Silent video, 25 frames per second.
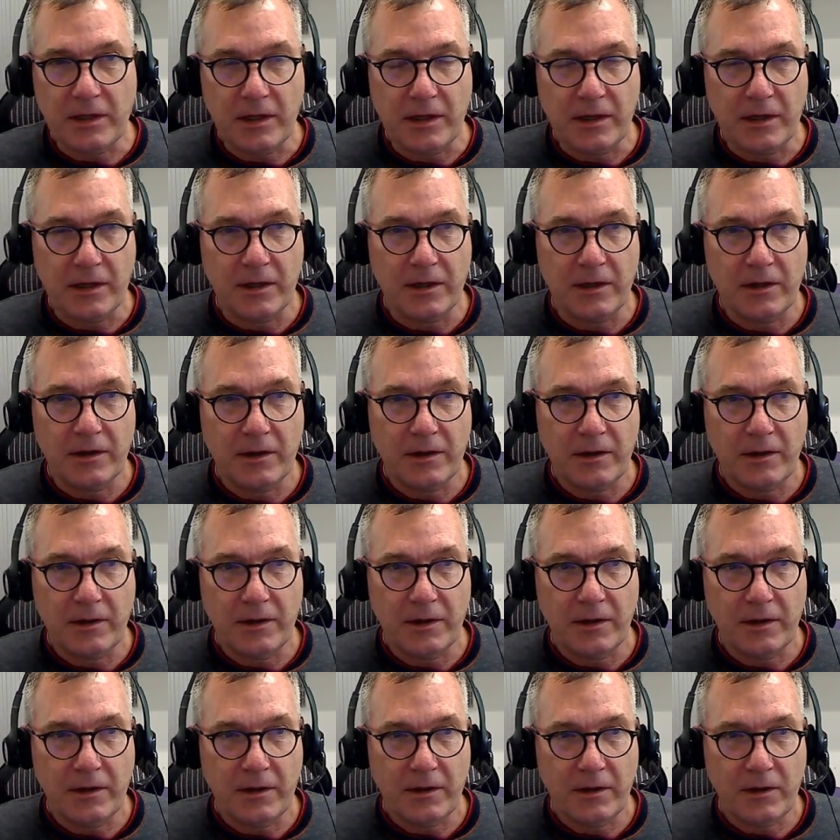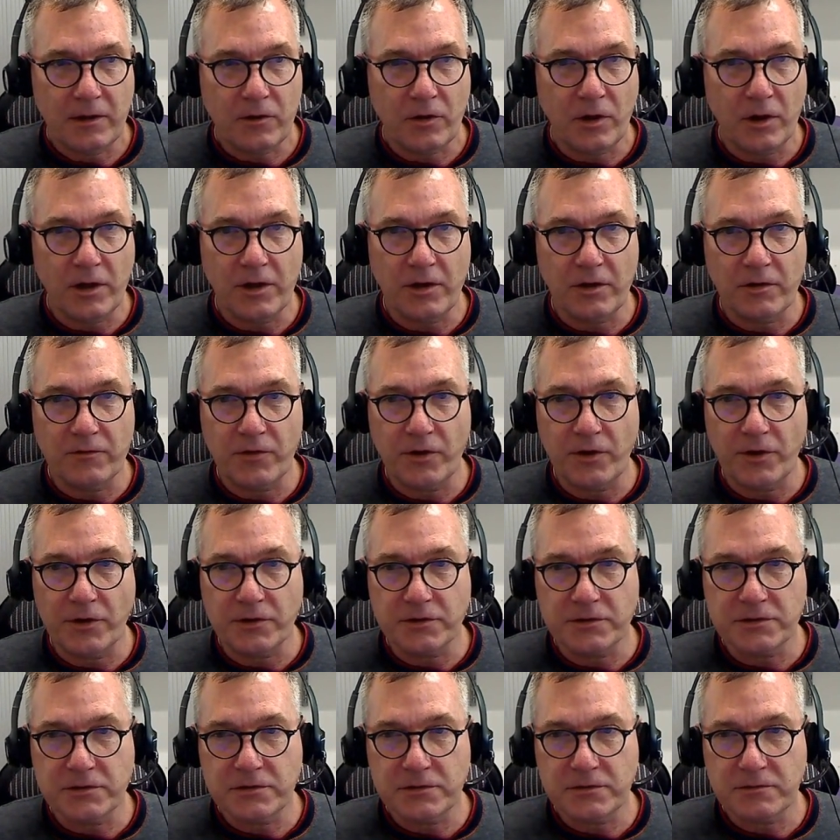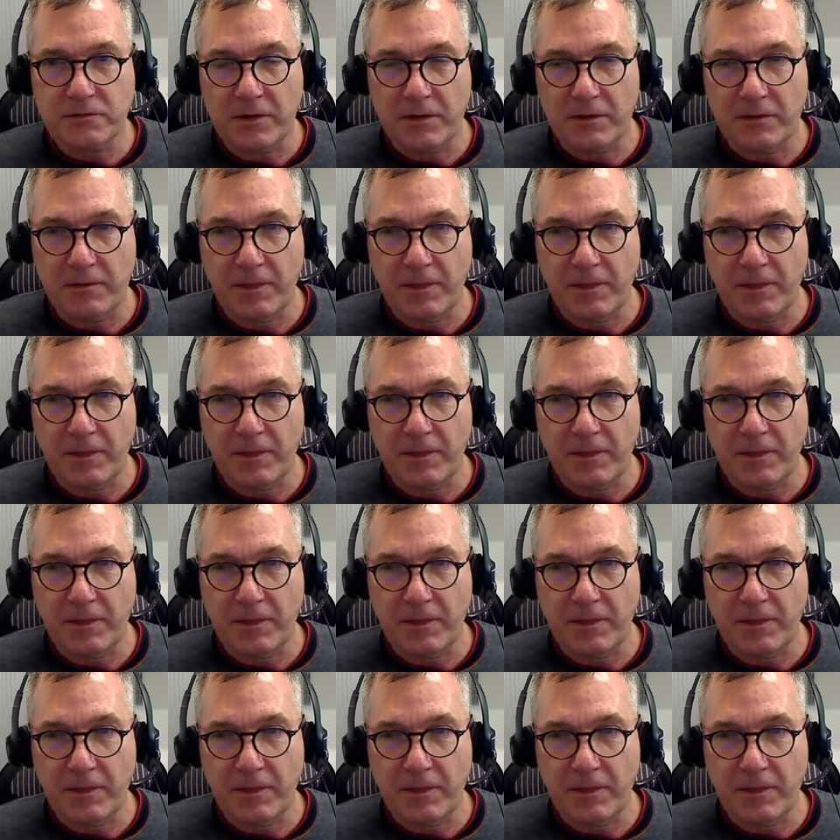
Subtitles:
a colleague of hers,